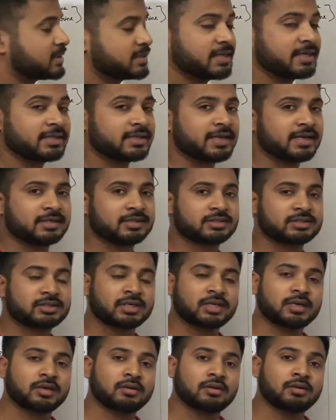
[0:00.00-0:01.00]
I said, that it's
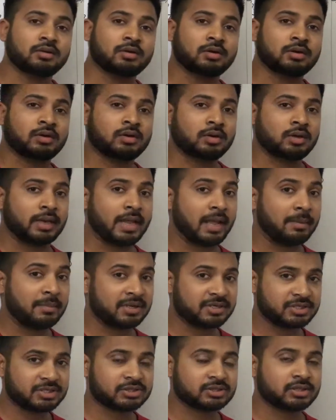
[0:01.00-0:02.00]
a
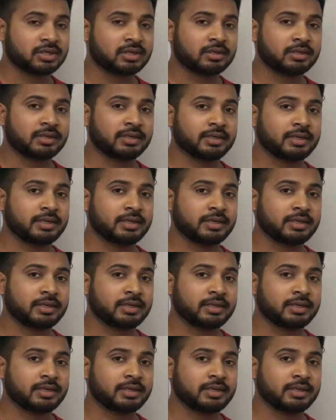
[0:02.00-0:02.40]
emetic drug.